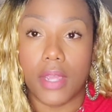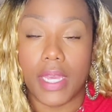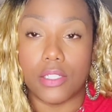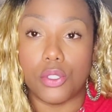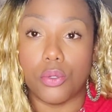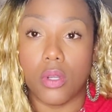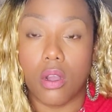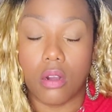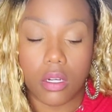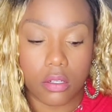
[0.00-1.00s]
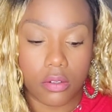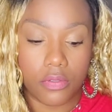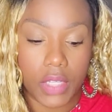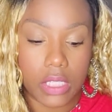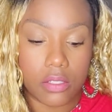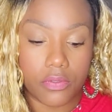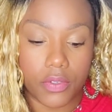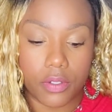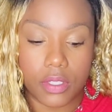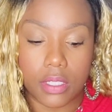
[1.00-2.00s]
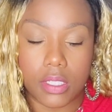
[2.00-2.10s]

has your heart, or vice versa.